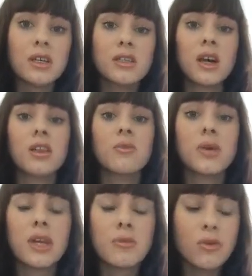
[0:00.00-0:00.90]
to other
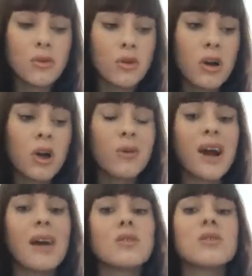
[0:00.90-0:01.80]
people, we're
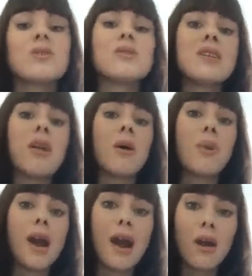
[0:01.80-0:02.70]
outsourcing our
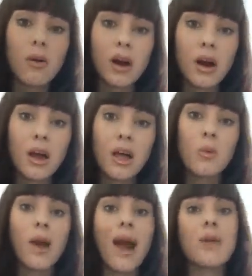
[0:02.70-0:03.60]
power,
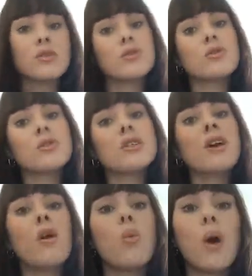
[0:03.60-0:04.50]
we're outsourcing
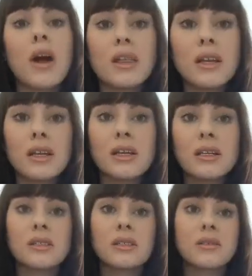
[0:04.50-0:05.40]
our
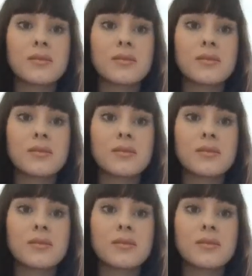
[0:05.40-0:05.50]
worthiness.